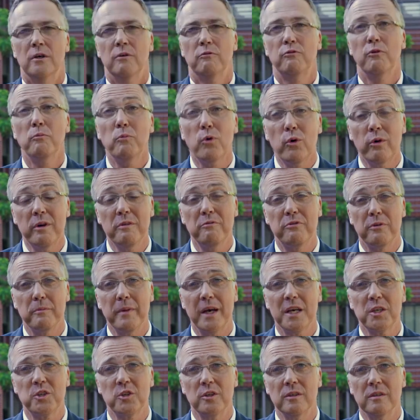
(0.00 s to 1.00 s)
For more
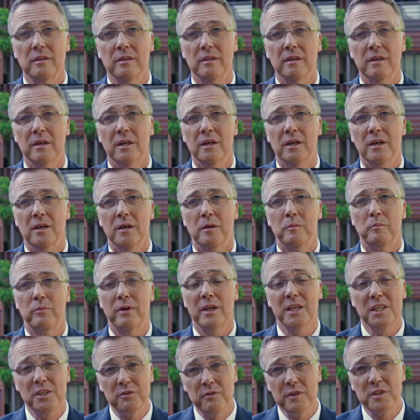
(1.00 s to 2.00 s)
information,
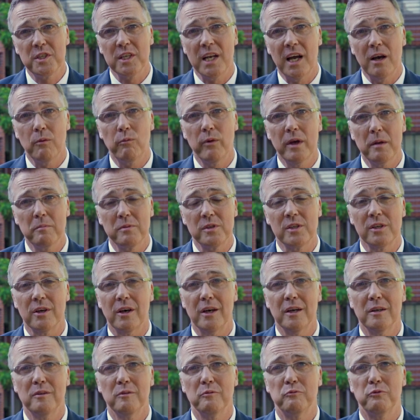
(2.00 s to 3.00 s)
please visit our
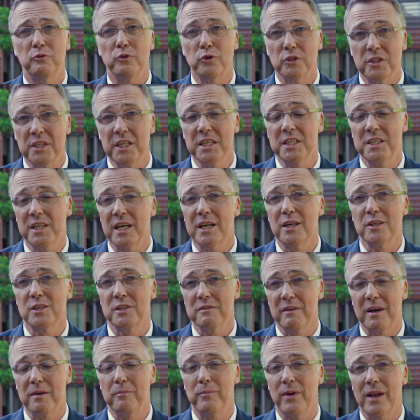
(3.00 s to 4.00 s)
website for details
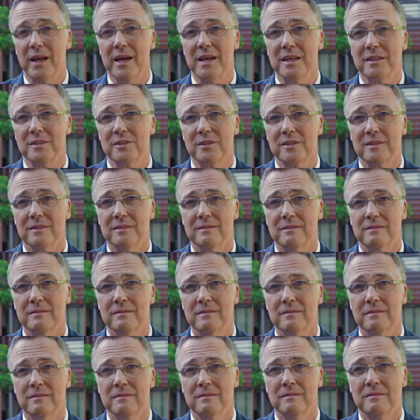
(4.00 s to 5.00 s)
of our plans.
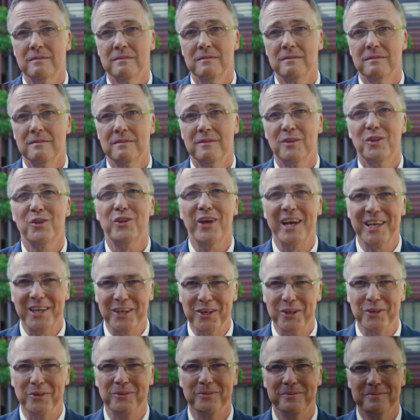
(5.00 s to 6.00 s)

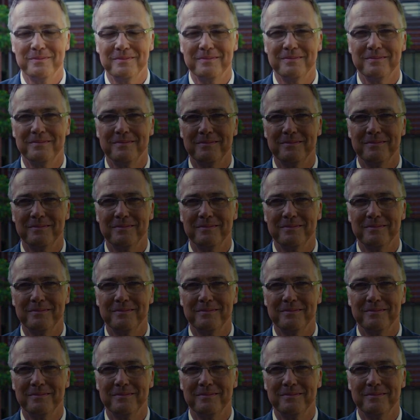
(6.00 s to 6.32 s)
Thank you.